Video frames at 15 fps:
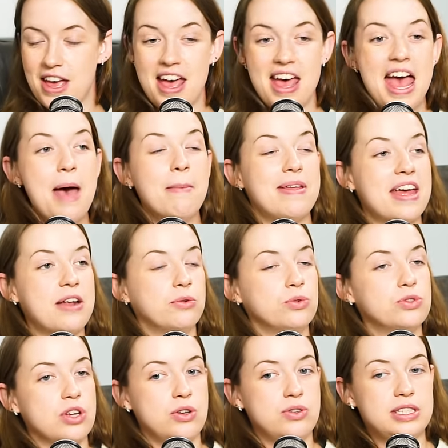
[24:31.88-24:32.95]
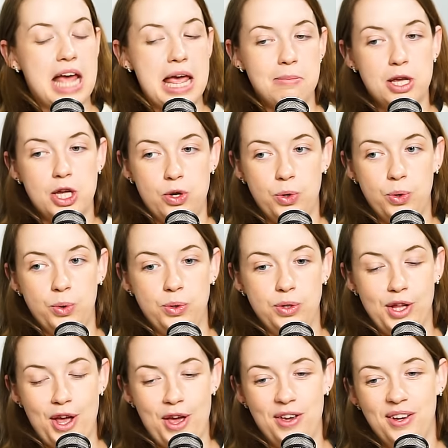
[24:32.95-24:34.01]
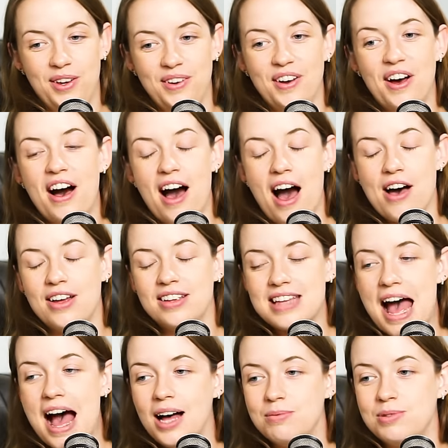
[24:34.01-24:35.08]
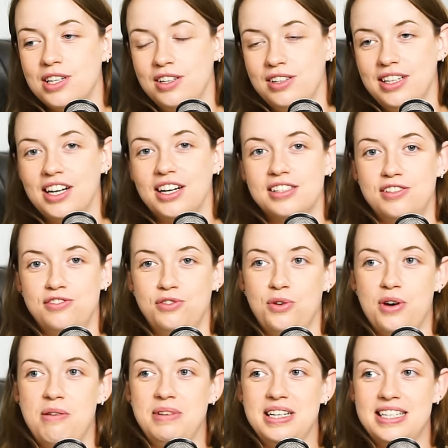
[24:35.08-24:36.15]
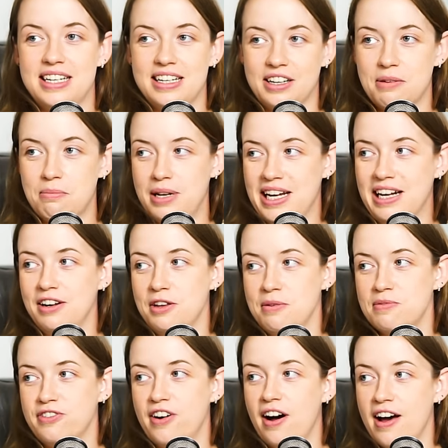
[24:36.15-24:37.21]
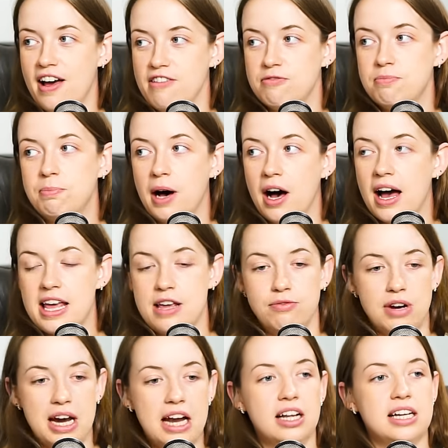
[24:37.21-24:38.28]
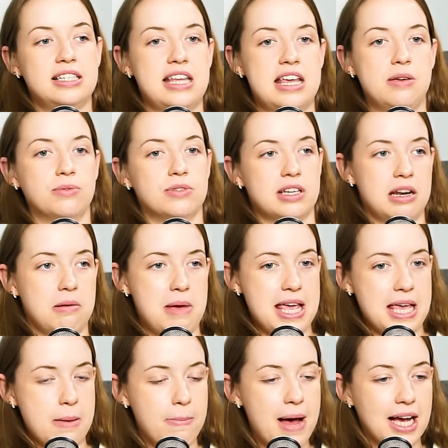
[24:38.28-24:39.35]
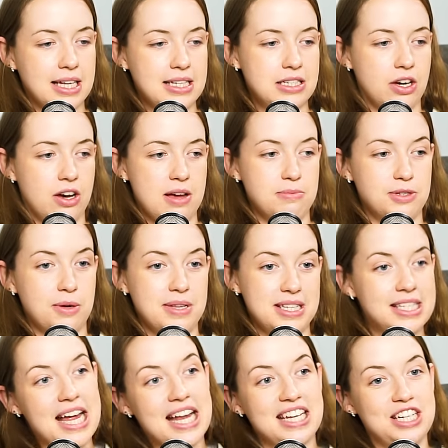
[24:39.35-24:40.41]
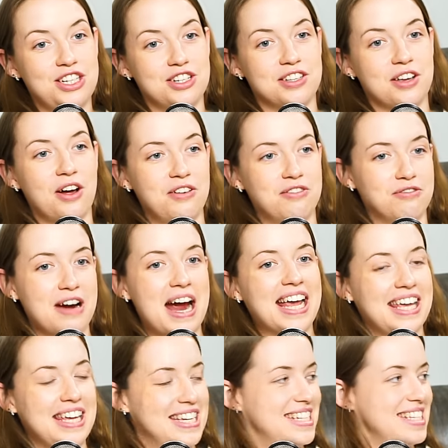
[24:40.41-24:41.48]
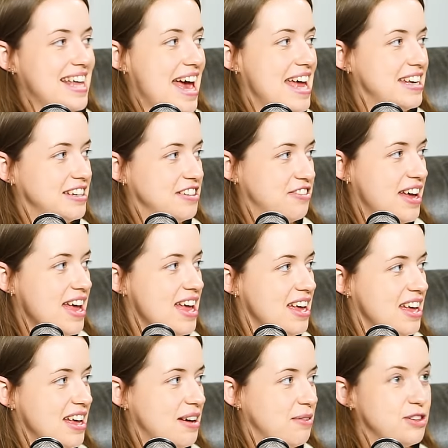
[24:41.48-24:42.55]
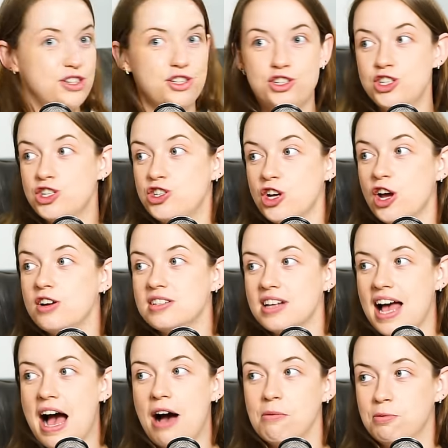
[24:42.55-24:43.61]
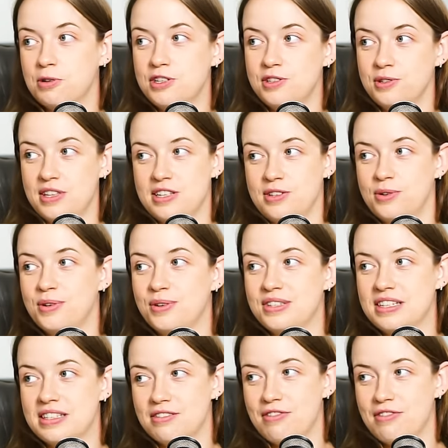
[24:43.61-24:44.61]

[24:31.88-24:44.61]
Yeah. But then also Damien Hall, who was absolutely gutted for him. He didn't complete loop five, but he realized that he wasn't going to make it back in time. So instead, he just kind of wrecked the end of it, which just shows like how brutal this course is.